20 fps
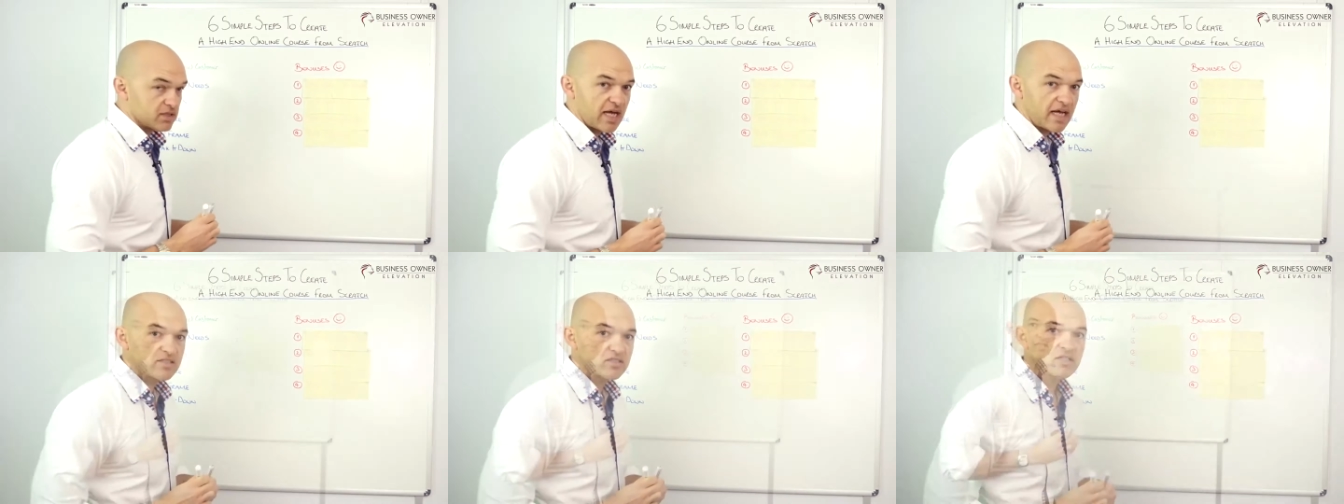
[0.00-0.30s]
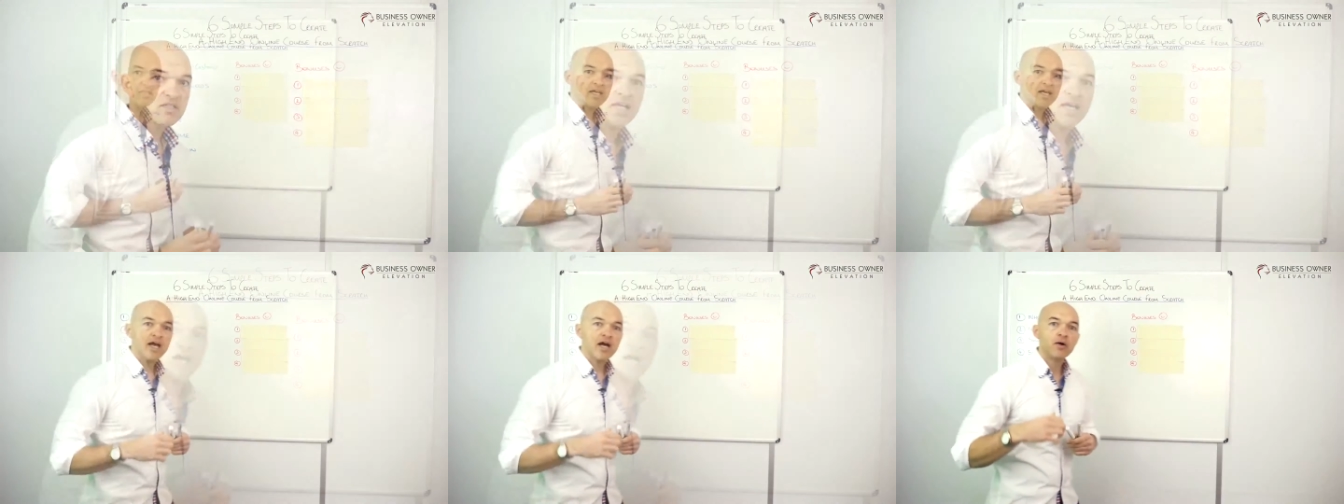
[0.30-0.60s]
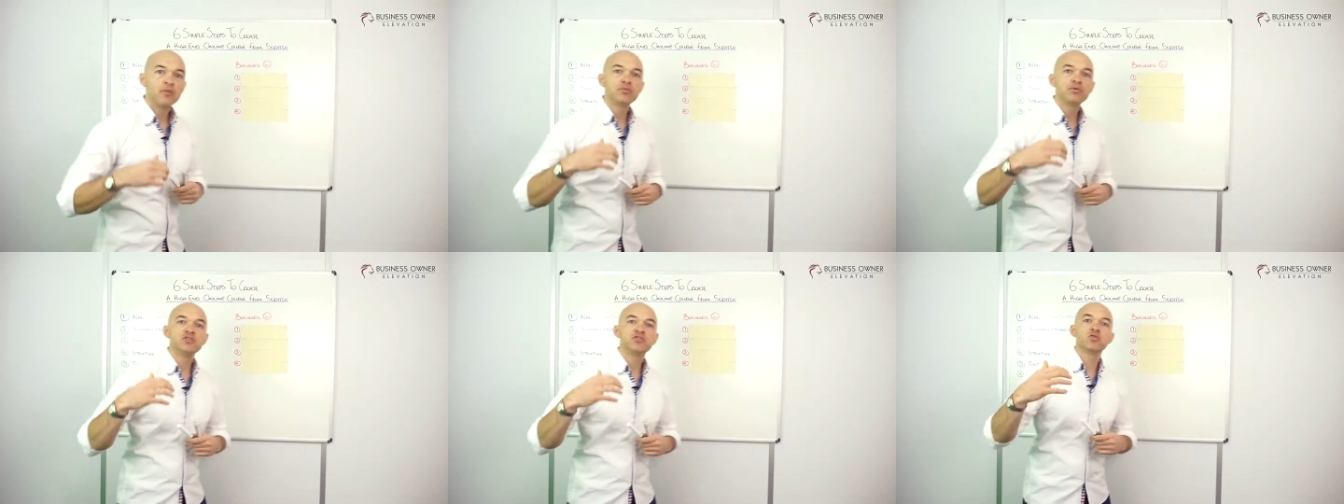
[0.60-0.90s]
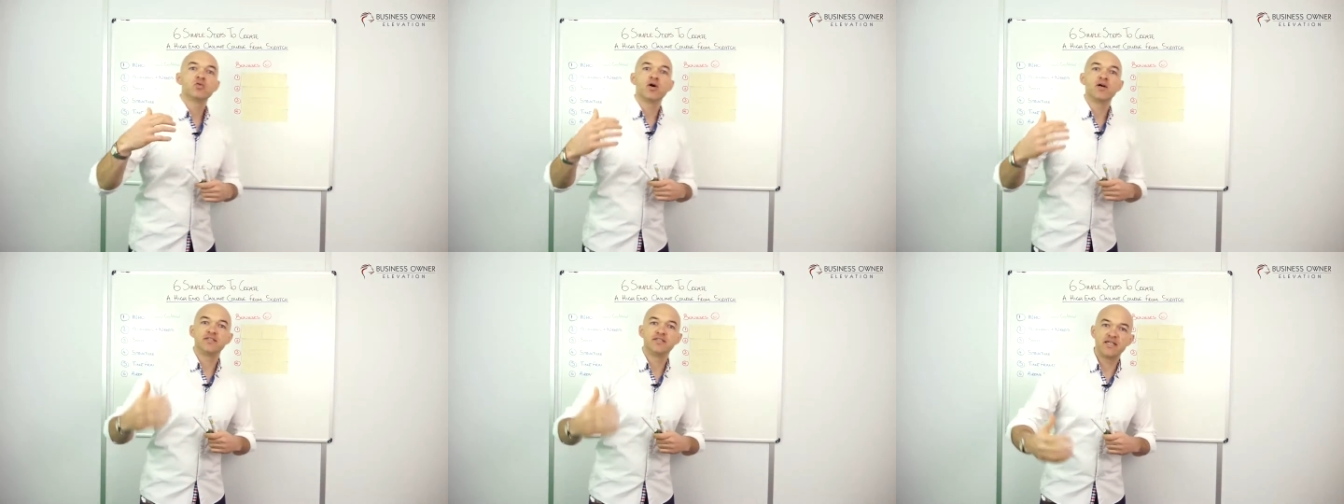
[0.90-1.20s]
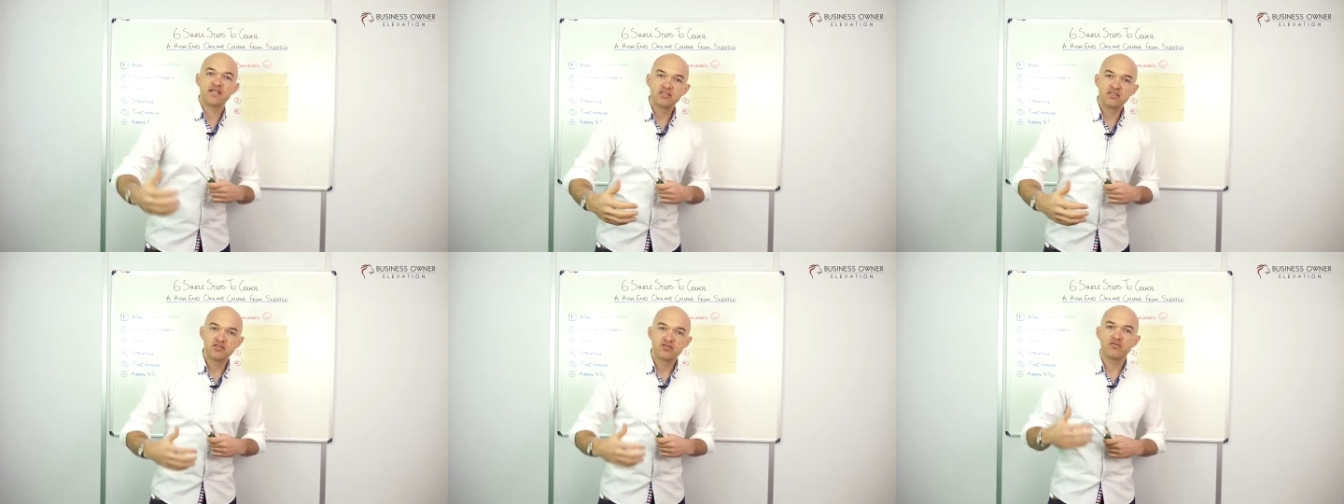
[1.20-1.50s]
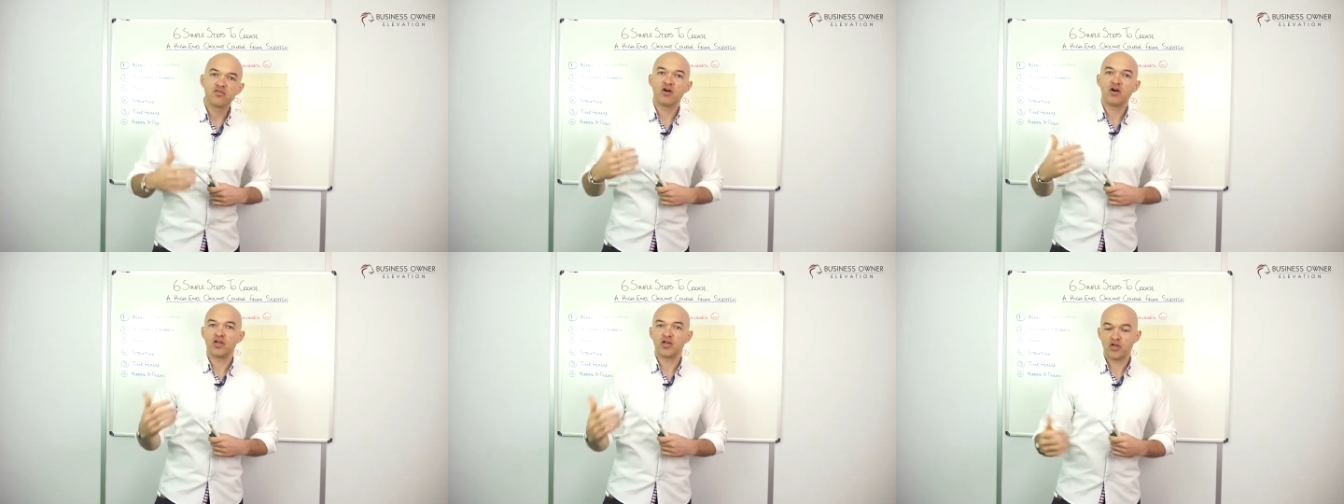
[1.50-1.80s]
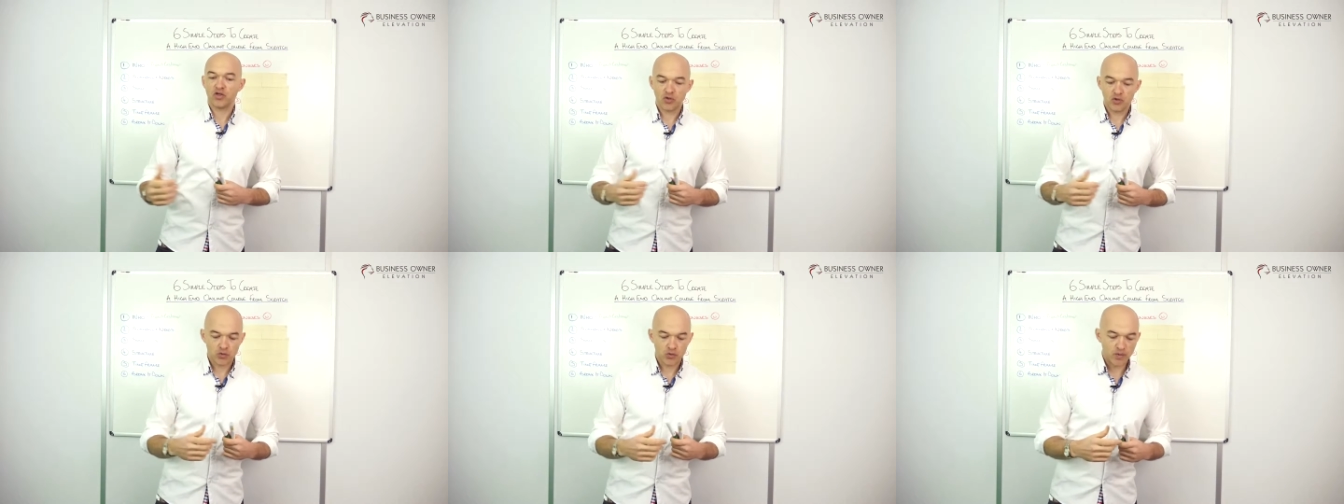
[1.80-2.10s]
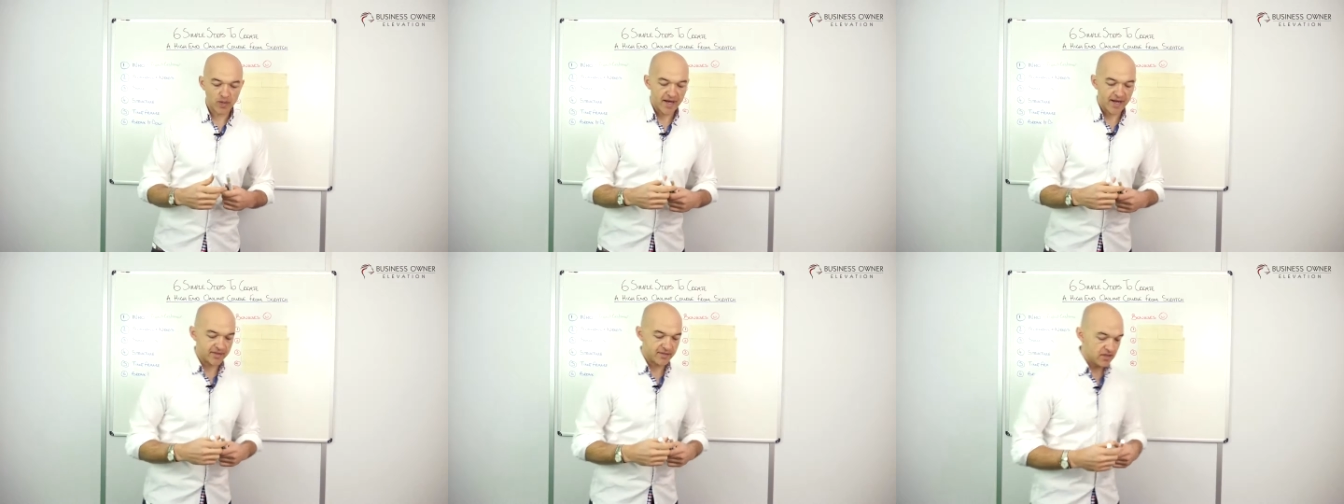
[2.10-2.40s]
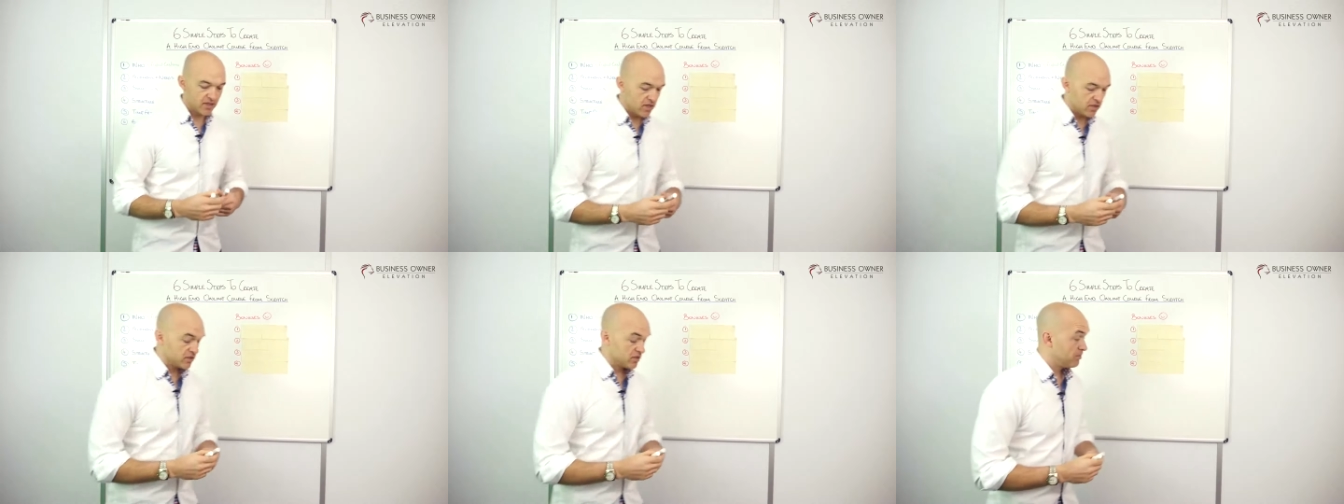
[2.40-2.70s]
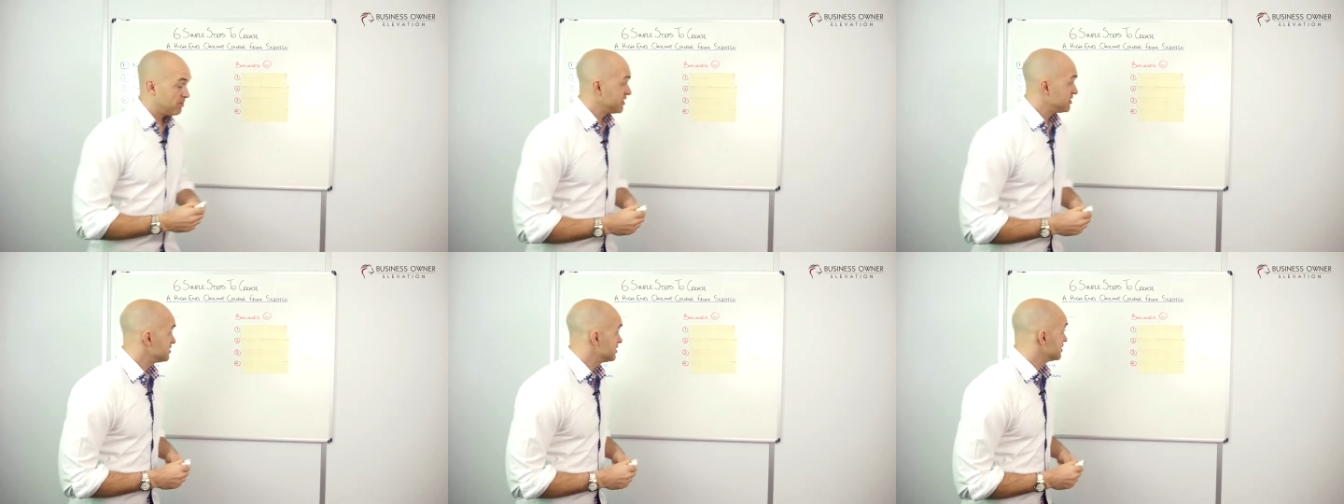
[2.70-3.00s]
that's going to help you to identify who, and the best